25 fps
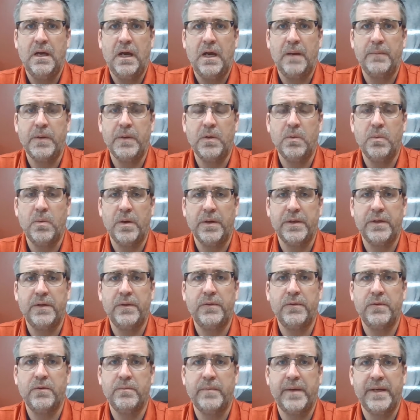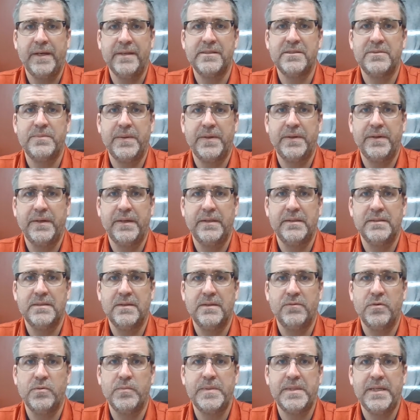I'm going to walk you through my experience
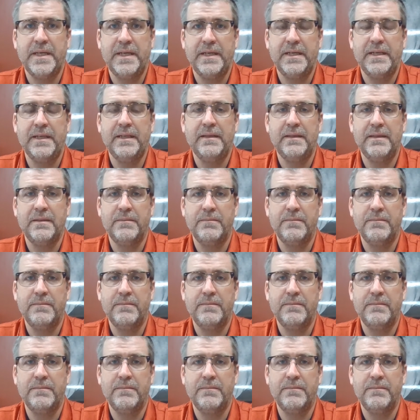of obtaining